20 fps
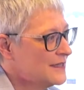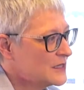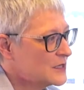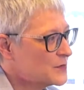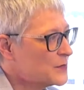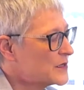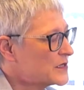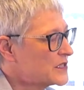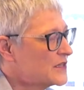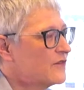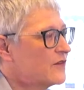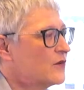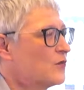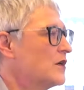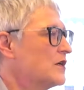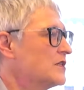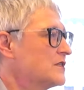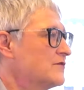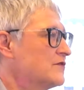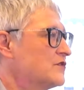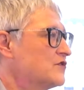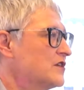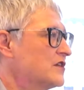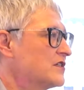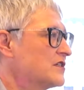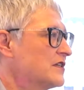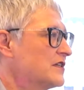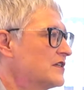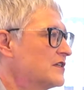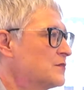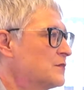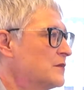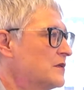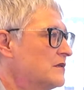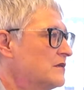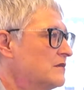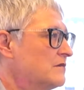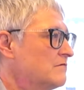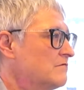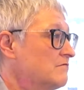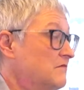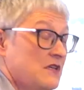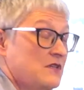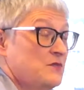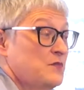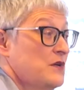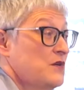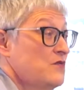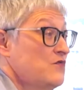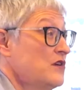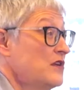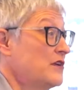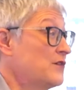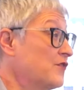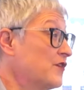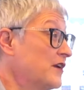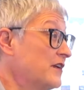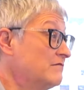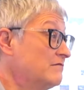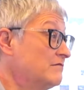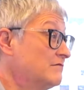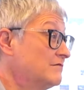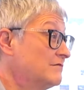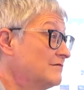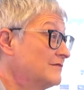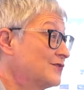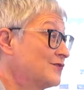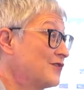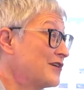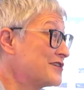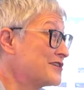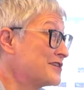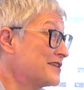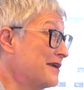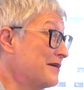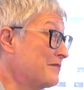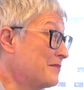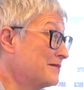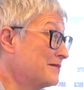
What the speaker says: specific ways of addressing has been a really great step.